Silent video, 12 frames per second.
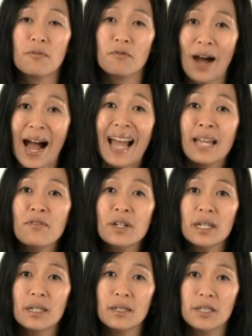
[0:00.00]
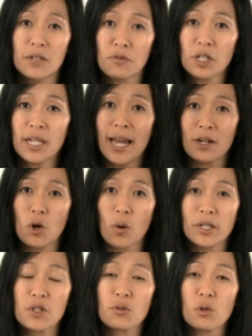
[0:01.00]
5 different
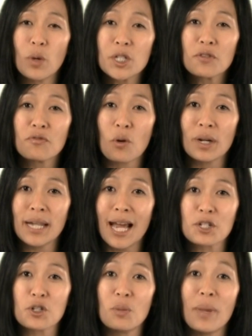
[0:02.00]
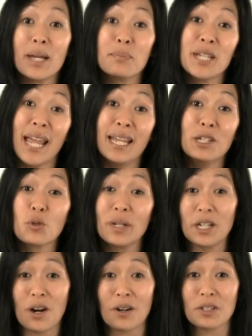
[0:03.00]
categories through which a foreign national may obtain
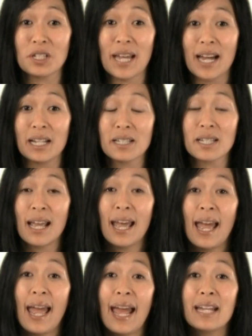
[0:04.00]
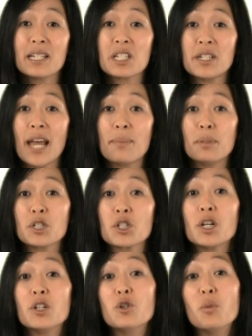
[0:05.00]
green card status and
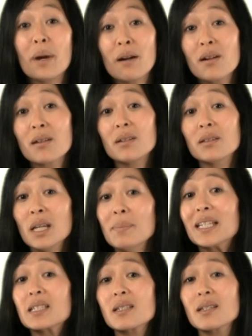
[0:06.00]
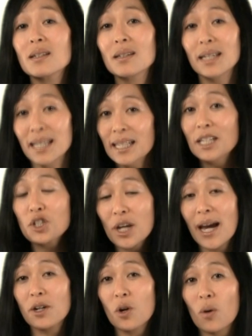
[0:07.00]
established numerical limits in each
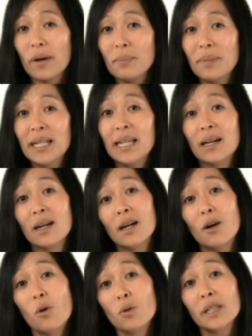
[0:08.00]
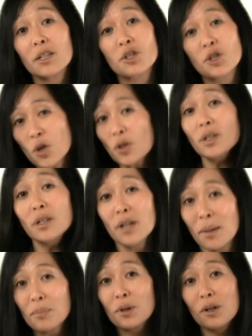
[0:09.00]
category, meaning only a certain
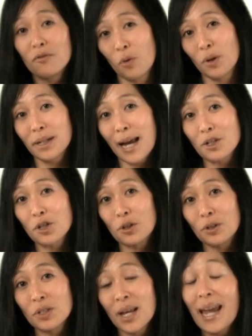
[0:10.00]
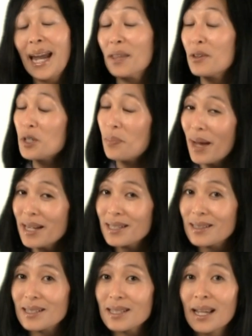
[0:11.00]
number of foreign nationals and their
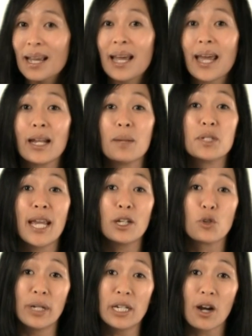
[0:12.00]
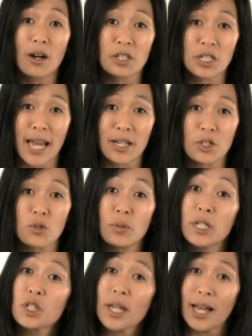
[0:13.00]
dependents can obtain green card status through
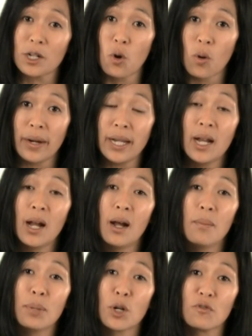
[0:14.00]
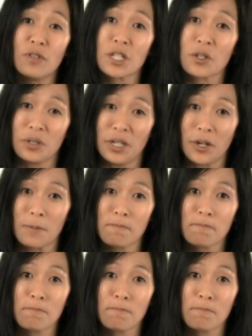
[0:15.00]
each category per fiscal year.